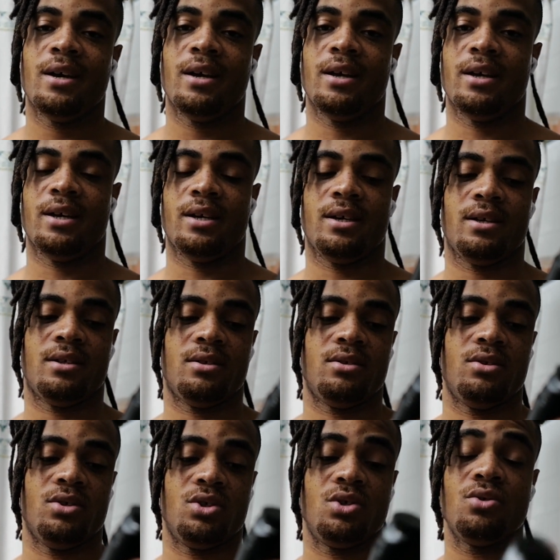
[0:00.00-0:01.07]
and
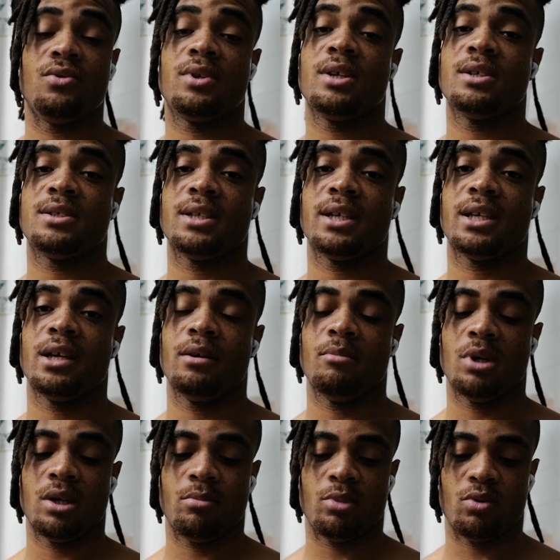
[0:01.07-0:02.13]
the two things that came
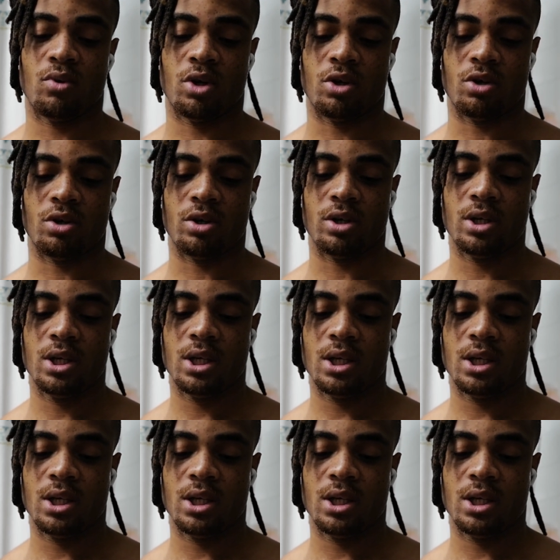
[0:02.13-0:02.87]
up are